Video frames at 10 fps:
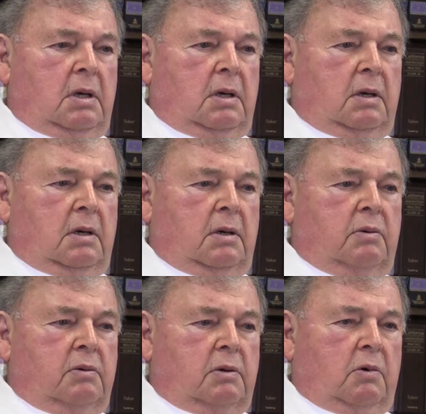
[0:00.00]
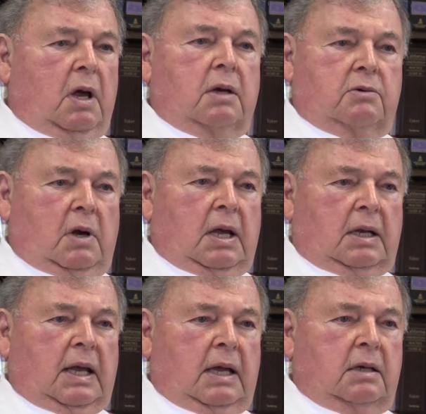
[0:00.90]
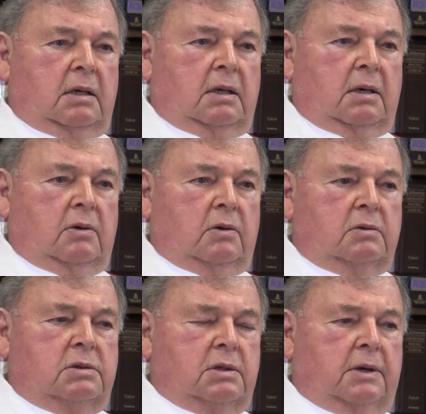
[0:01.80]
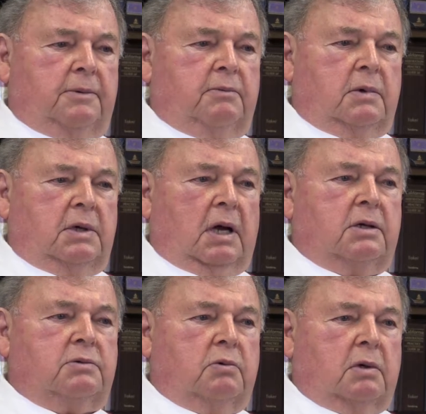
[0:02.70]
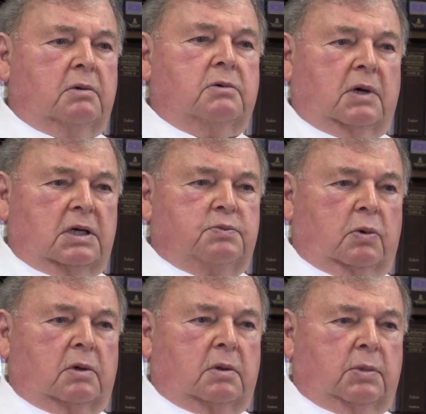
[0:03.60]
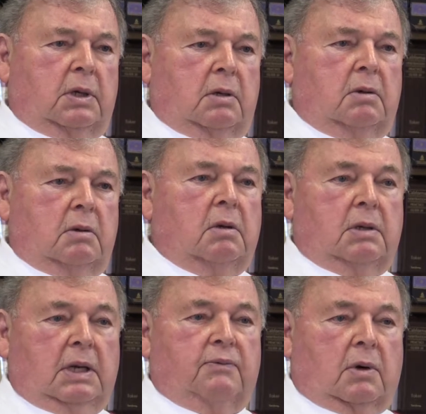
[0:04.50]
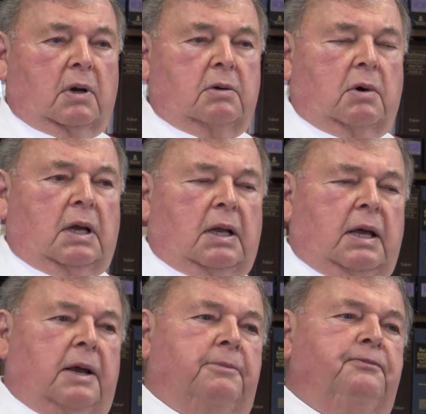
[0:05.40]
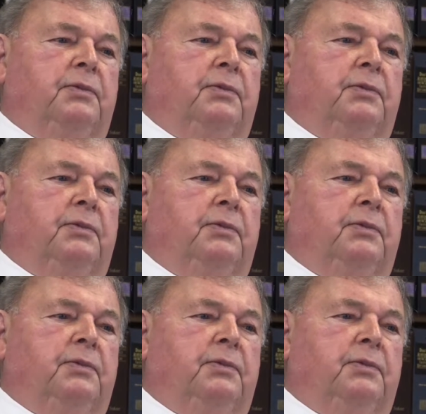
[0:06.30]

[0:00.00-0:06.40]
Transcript: uh dry land, and then those uh, ducks would transport the men even on dry land.